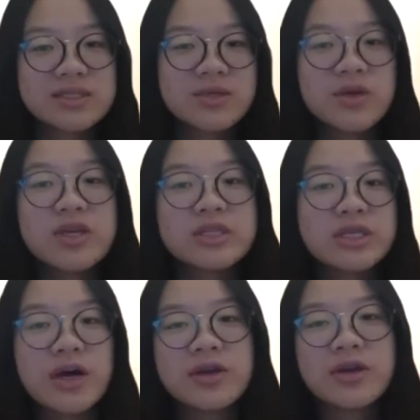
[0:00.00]
to
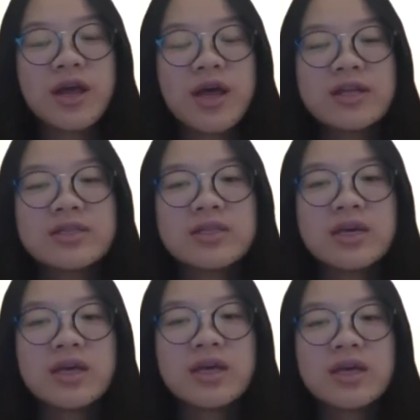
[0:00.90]
each other and
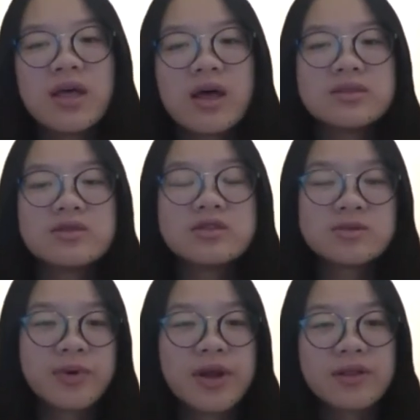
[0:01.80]
to
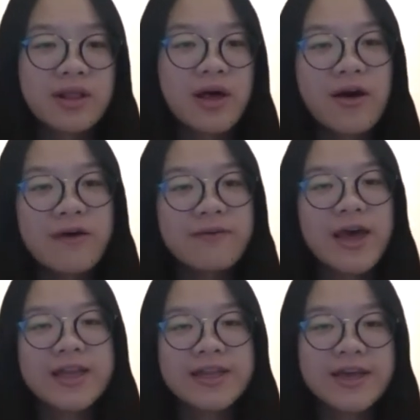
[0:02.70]
spread love
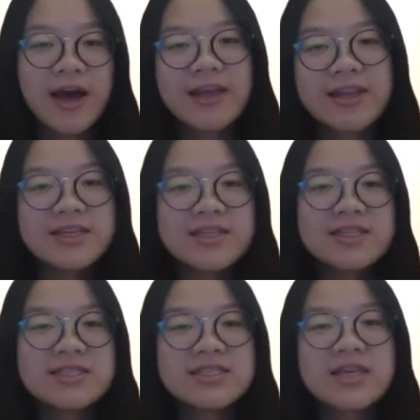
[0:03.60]
and
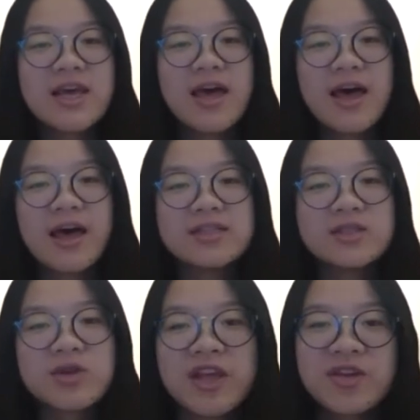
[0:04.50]
kindness and
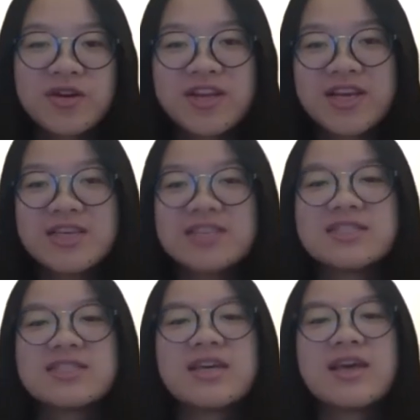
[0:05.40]

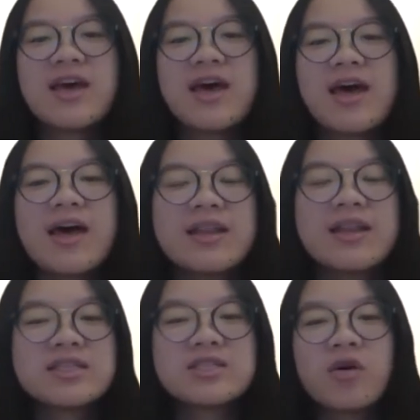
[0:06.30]
togetherness.
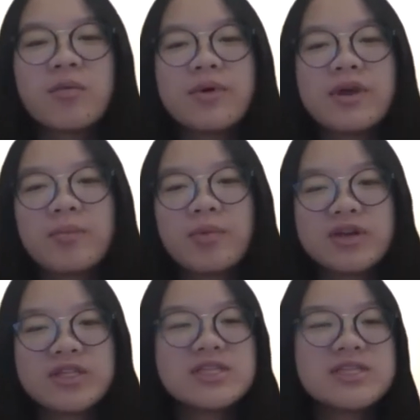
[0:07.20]
And it's
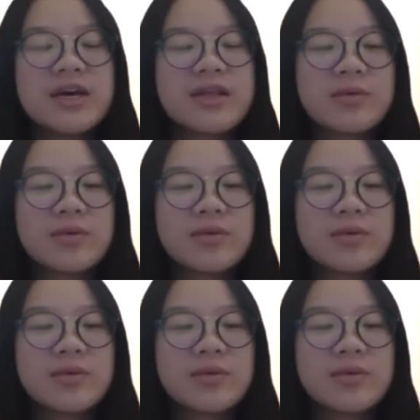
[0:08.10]
important that